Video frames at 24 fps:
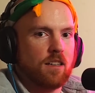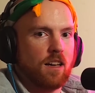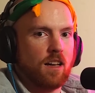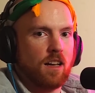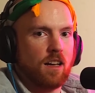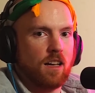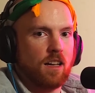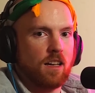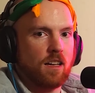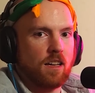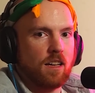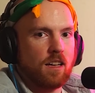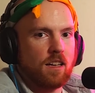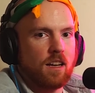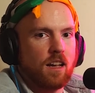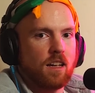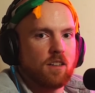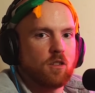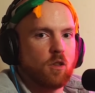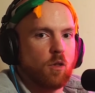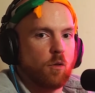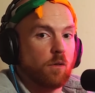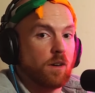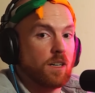tie. It
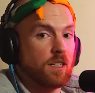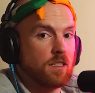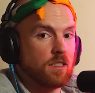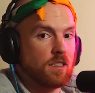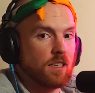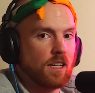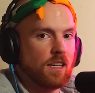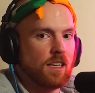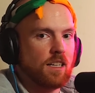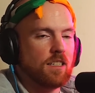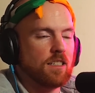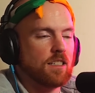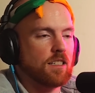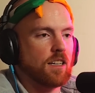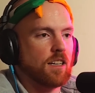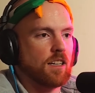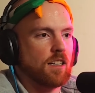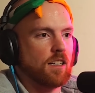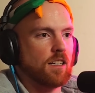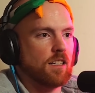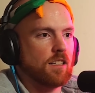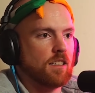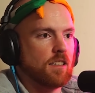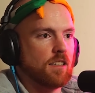has three C's
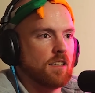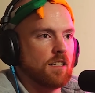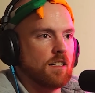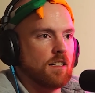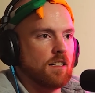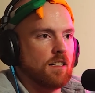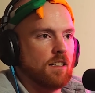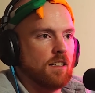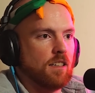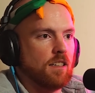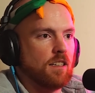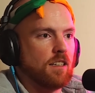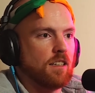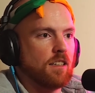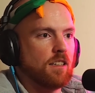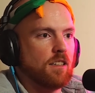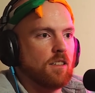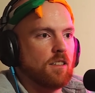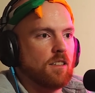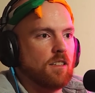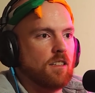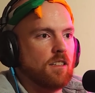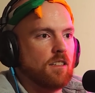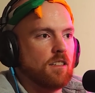on it.
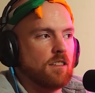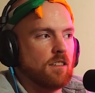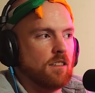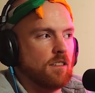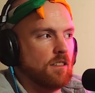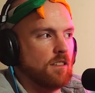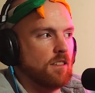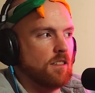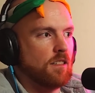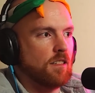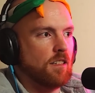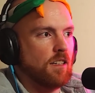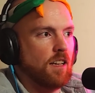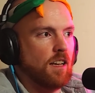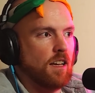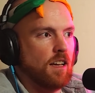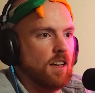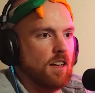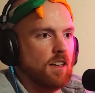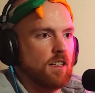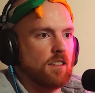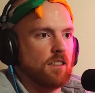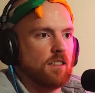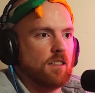Good.
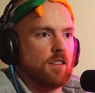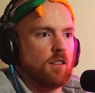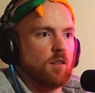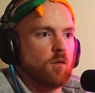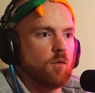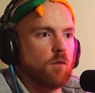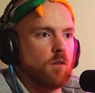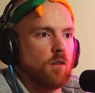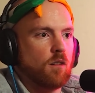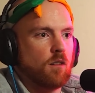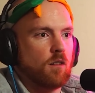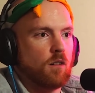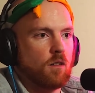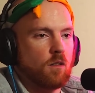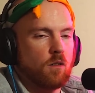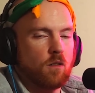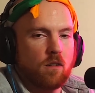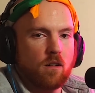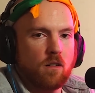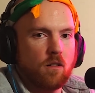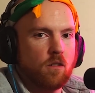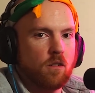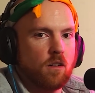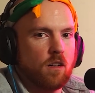Yeah.
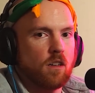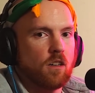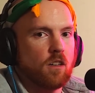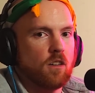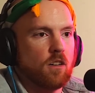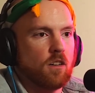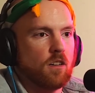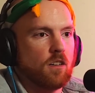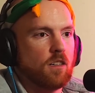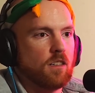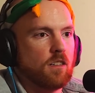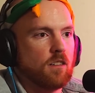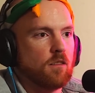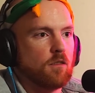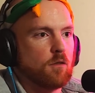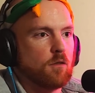You're looking good,